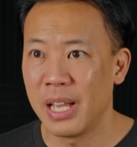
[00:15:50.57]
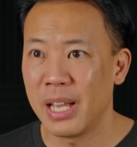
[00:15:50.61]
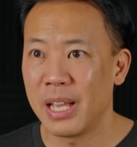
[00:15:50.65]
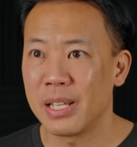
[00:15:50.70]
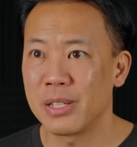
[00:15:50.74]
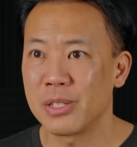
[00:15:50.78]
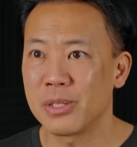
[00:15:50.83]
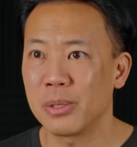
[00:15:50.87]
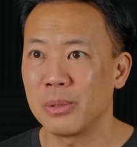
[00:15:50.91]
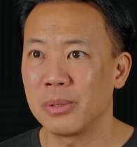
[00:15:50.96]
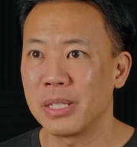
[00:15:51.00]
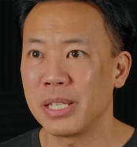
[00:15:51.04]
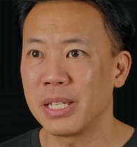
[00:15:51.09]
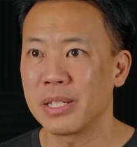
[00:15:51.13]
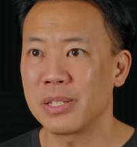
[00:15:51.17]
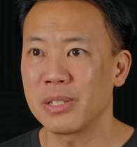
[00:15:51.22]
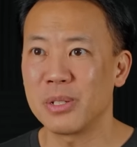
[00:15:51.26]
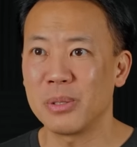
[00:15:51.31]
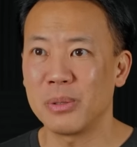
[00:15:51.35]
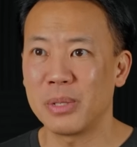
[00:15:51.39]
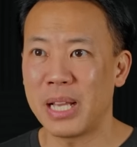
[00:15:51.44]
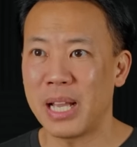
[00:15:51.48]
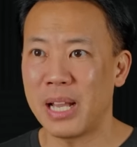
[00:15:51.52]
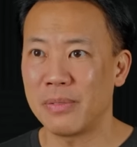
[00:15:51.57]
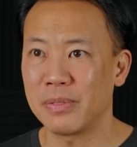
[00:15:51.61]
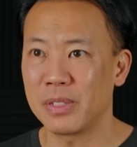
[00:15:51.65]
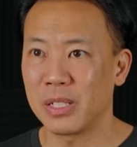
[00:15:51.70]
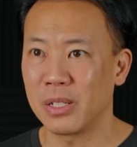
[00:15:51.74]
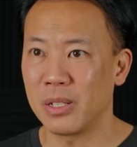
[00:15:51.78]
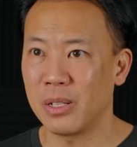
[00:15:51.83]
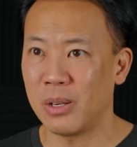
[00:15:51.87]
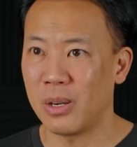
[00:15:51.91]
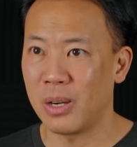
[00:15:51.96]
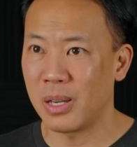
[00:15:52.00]
And so things don't have
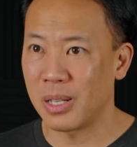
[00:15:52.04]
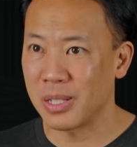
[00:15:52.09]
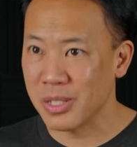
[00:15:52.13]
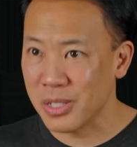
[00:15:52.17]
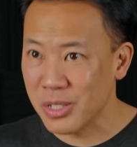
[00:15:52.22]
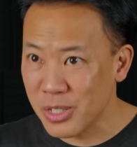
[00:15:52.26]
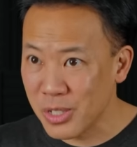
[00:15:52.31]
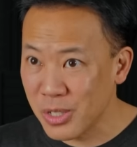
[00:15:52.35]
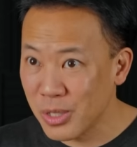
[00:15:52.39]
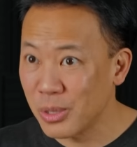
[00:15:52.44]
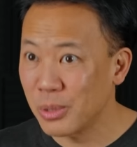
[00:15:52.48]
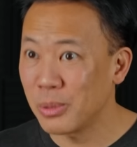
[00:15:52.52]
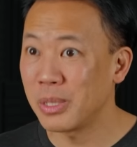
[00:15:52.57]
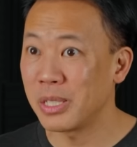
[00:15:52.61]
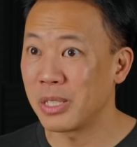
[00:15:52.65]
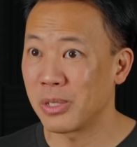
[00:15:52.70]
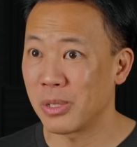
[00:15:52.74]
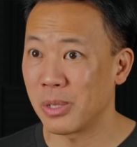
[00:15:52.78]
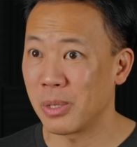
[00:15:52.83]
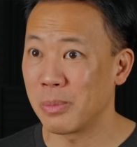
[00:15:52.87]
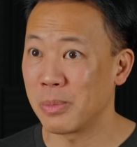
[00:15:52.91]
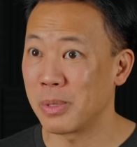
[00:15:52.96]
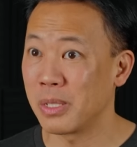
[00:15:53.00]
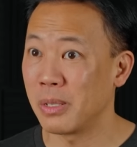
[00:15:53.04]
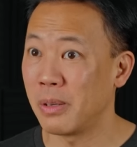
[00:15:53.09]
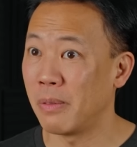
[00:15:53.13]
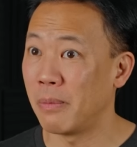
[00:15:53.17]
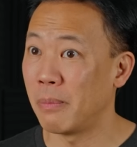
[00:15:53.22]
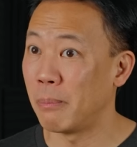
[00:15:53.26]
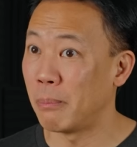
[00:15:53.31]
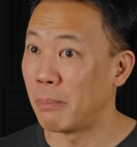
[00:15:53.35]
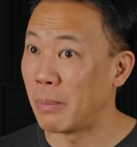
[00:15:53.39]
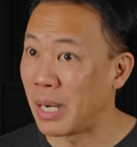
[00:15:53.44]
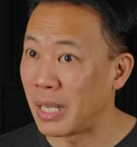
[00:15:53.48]
to cost you in terms
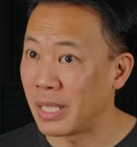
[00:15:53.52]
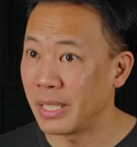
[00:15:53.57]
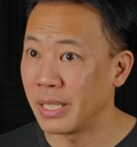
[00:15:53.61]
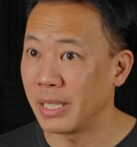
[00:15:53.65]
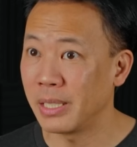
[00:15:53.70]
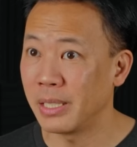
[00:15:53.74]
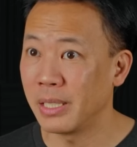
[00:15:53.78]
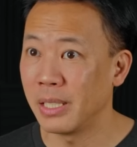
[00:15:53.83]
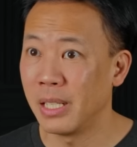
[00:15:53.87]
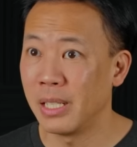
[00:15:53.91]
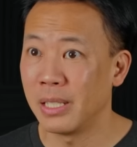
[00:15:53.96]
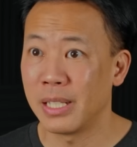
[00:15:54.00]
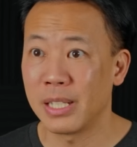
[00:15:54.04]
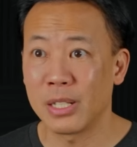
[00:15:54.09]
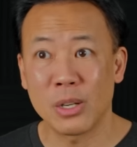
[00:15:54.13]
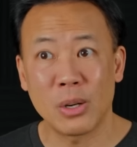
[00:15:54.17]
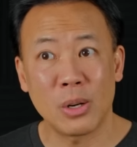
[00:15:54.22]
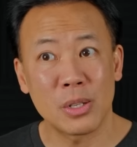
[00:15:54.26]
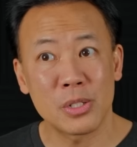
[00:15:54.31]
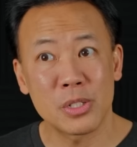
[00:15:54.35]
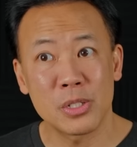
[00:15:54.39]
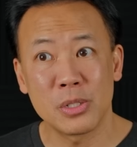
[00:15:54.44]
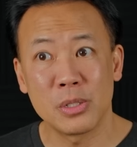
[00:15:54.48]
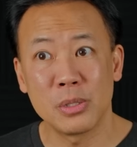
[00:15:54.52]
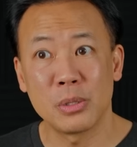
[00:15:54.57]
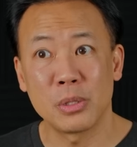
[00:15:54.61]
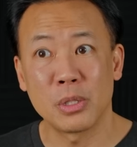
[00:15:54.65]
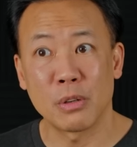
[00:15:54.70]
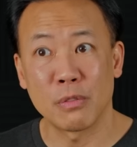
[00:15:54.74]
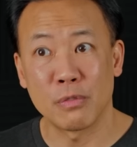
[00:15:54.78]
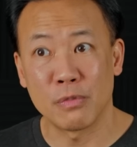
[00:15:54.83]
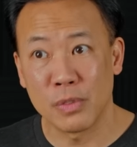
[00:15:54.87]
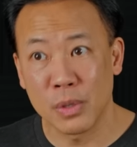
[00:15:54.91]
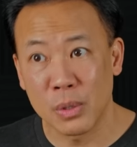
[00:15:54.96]
of money. They cost you
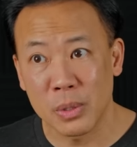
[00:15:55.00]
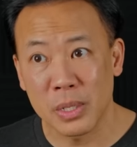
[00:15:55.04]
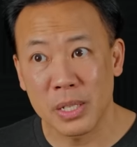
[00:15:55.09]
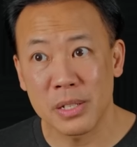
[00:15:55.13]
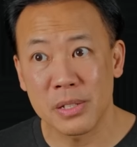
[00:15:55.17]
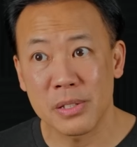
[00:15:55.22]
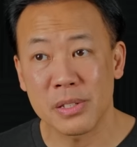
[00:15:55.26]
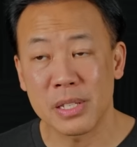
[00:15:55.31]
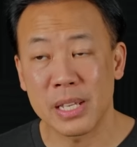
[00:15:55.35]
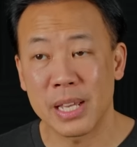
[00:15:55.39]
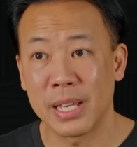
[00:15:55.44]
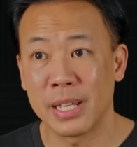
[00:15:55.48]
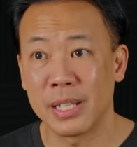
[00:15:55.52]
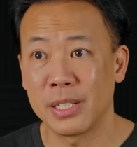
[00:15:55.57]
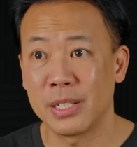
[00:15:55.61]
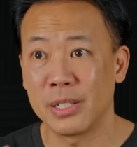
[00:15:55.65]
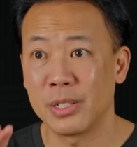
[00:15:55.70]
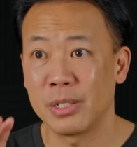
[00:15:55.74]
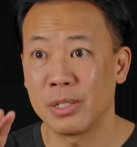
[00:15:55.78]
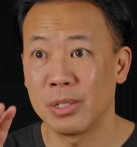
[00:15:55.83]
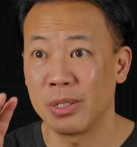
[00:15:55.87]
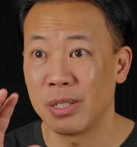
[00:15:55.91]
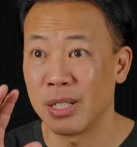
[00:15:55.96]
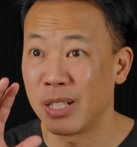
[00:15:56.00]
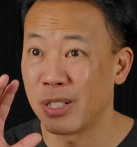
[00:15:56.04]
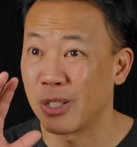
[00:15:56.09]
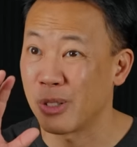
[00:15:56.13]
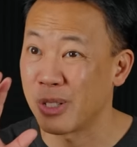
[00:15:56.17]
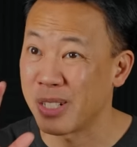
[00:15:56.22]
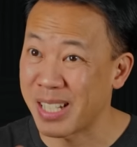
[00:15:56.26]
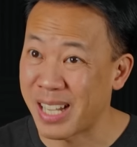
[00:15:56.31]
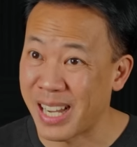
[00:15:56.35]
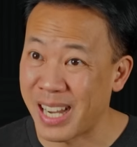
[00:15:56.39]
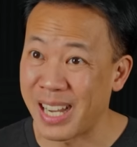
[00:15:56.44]
your focus and and
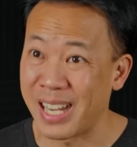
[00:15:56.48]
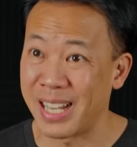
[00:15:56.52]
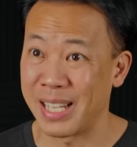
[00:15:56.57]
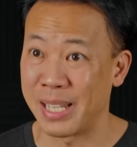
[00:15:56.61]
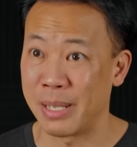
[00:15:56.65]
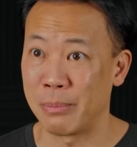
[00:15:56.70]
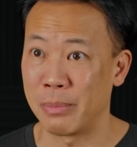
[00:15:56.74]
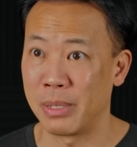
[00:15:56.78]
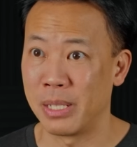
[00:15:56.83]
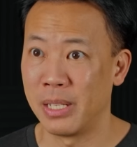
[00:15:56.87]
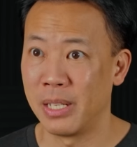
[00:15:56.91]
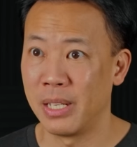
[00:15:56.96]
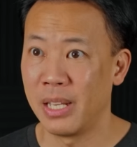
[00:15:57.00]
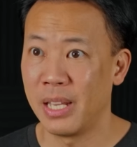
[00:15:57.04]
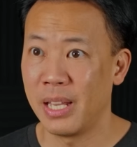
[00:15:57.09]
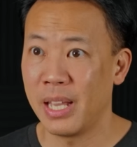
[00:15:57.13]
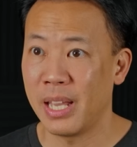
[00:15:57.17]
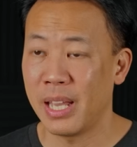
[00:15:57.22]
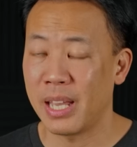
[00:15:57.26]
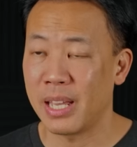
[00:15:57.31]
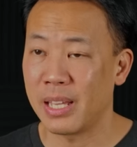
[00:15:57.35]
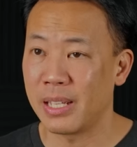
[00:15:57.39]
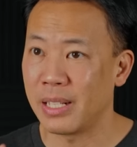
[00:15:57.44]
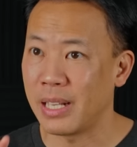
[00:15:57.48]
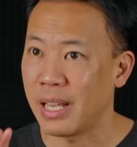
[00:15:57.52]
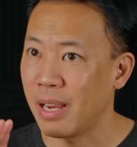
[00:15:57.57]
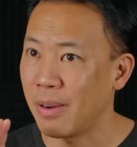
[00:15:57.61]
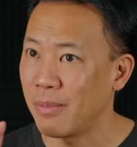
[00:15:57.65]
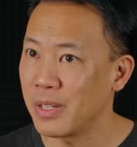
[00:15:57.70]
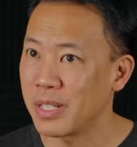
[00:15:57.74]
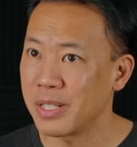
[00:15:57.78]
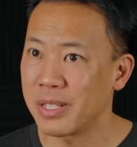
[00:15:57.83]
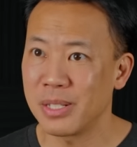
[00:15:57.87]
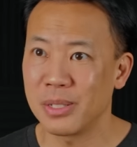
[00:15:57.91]
your time. And
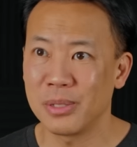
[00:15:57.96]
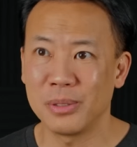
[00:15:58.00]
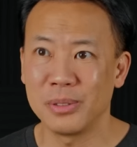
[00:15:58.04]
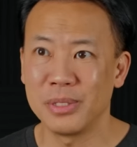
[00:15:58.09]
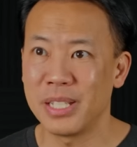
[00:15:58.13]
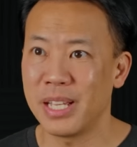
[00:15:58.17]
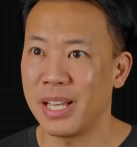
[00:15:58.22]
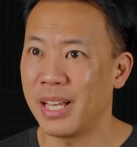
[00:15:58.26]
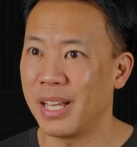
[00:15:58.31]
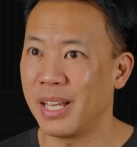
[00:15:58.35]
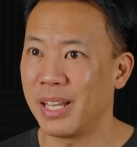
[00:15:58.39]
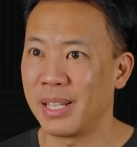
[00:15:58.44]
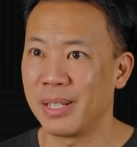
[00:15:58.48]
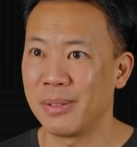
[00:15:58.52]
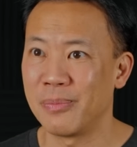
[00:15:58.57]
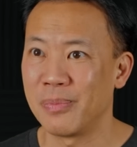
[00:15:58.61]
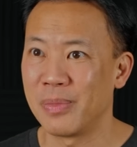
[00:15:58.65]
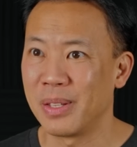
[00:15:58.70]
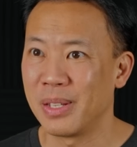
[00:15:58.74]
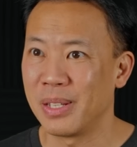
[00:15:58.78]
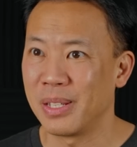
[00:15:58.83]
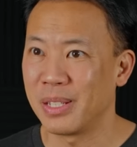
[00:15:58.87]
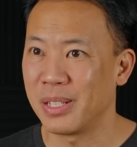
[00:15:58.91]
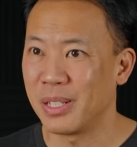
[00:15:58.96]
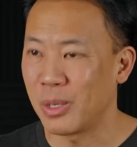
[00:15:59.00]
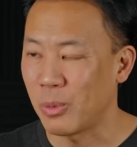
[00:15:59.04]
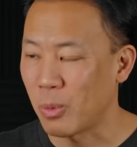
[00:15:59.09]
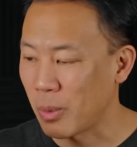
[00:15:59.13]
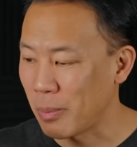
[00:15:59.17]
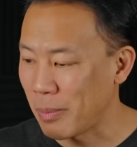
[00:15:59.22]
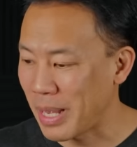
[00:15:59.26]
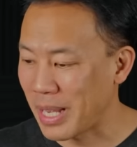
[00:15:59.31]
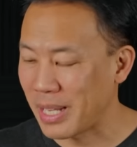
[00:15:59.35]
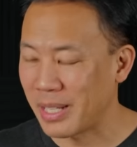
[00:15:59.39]
every single day, you know,
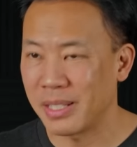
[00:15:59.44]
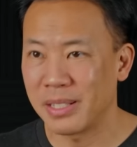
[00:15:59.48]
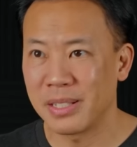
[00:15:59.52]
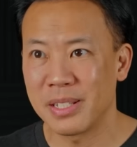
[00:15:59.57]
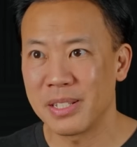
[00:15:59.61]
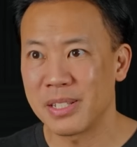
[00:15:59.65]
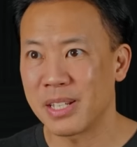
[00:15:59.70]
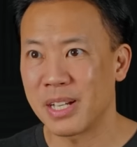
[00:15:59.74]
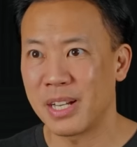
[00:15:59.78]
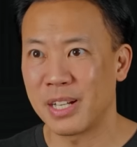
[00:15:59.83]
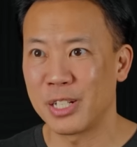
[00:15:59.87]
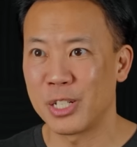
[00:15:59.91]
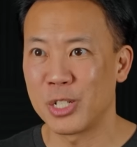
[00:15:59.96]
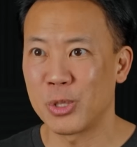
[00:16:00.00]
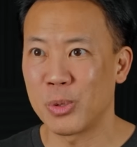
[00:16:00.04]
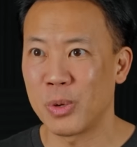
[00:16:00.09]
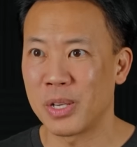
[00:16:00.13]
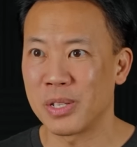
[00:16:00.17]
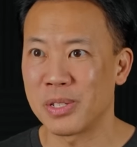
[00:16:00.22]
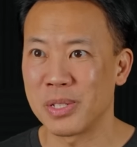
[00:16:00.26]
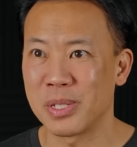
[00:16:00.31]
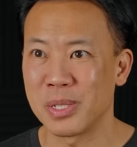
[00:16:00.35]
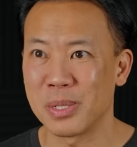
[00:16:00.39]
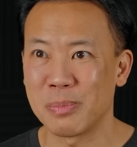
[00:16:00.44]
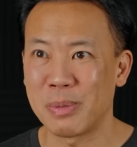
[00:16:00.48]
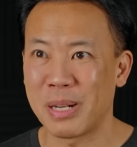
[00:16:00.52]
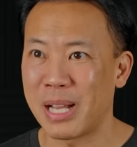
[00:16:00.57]
we're making these kind of choices.